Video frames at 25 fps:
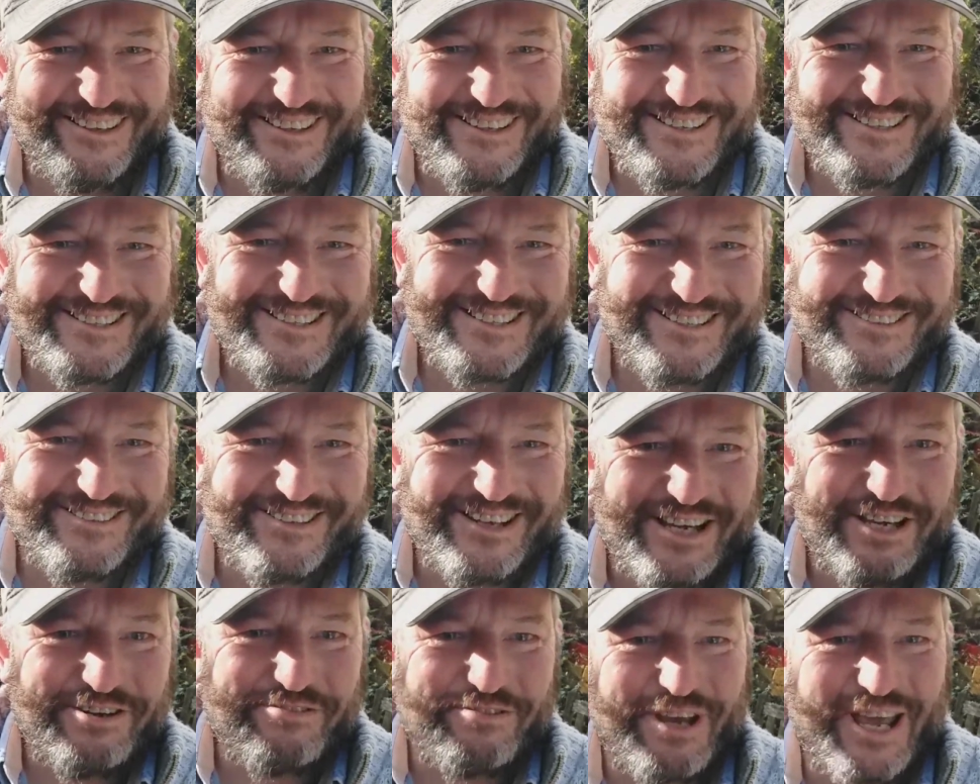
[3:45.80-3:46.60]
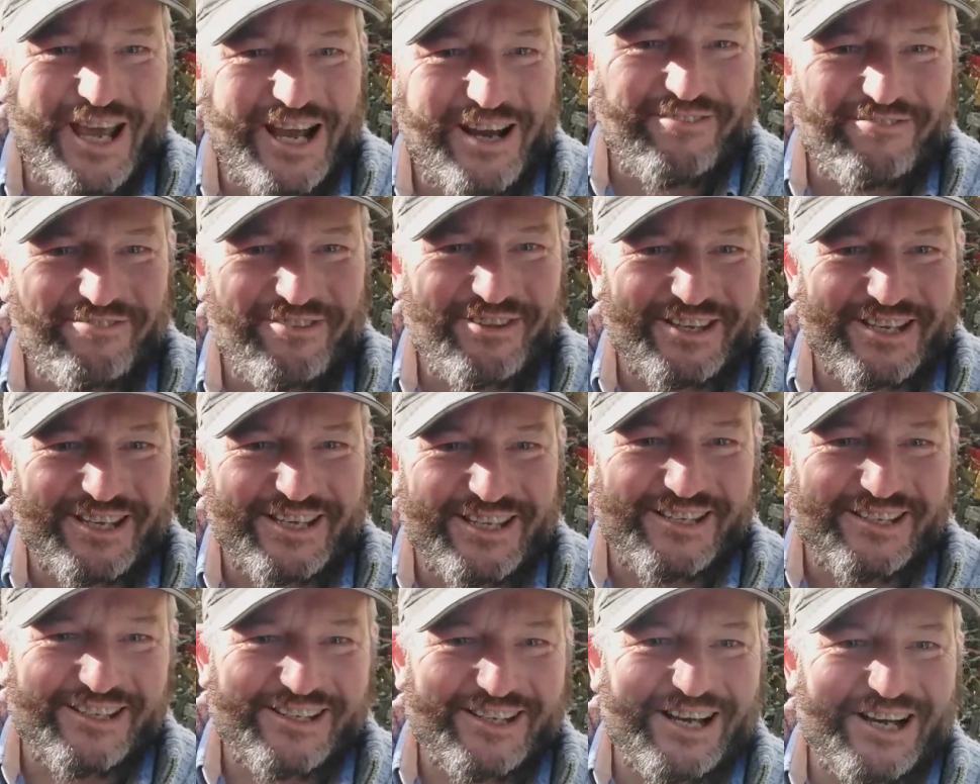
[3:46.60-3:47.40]
So here we have
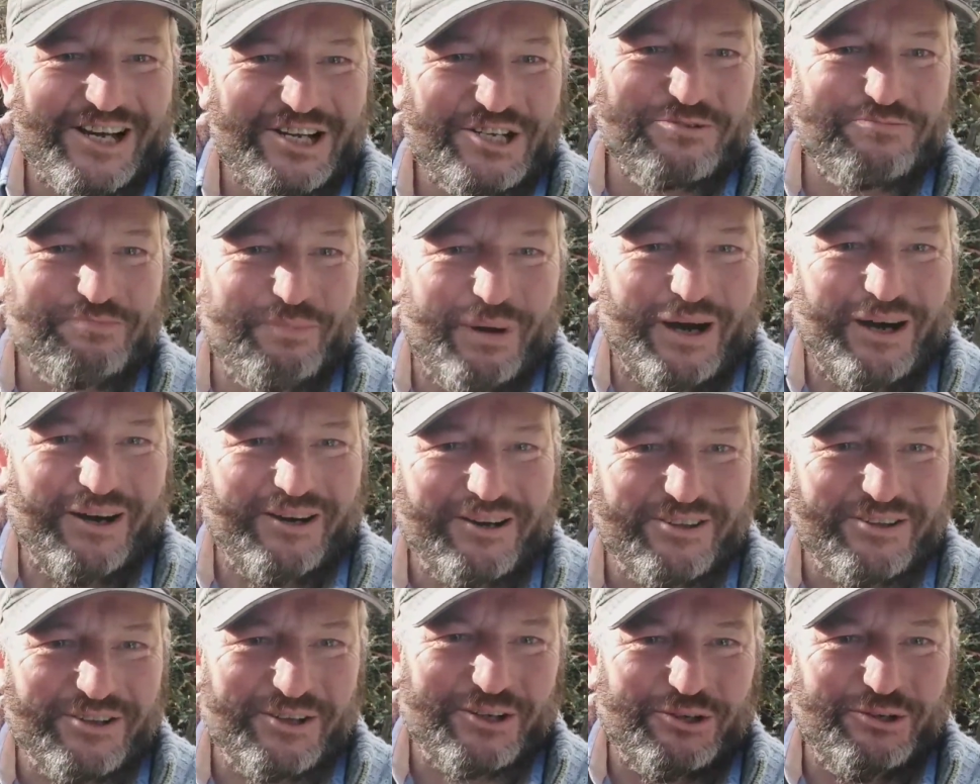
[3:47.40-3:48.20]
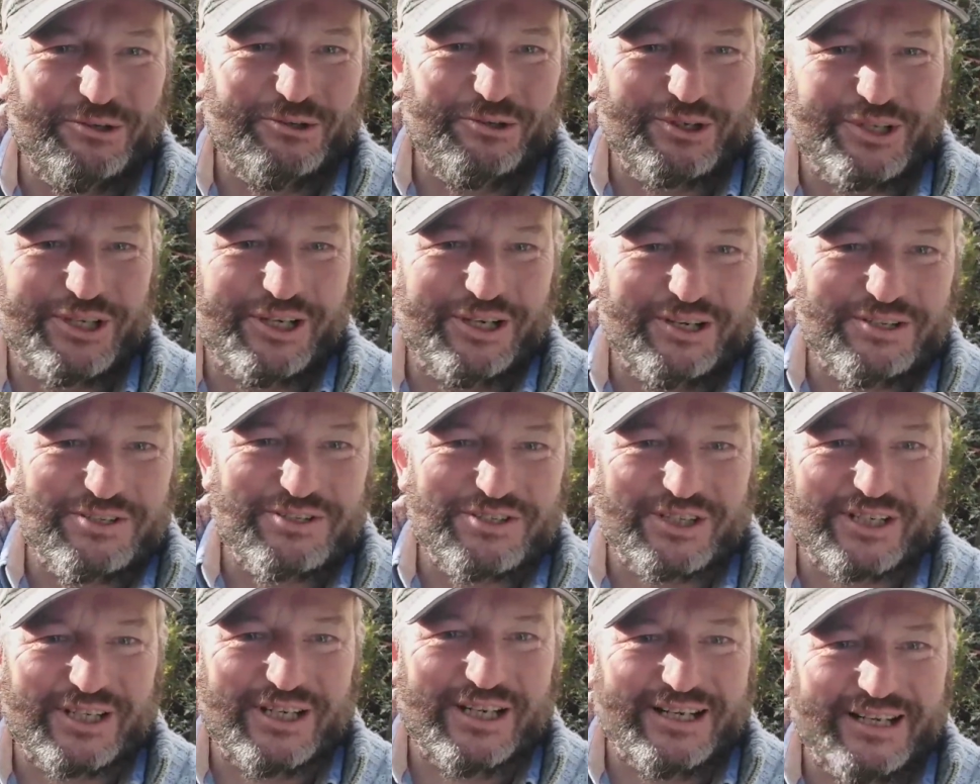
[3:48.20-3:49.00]
the last part of the courtyard
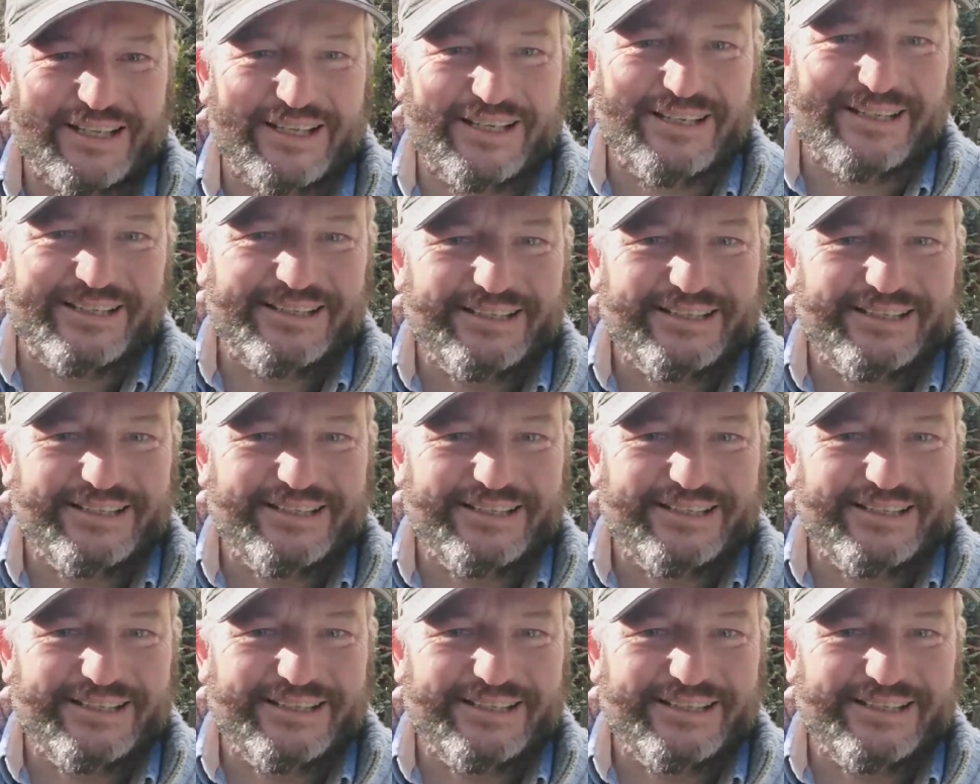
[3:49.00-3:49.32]
to clear.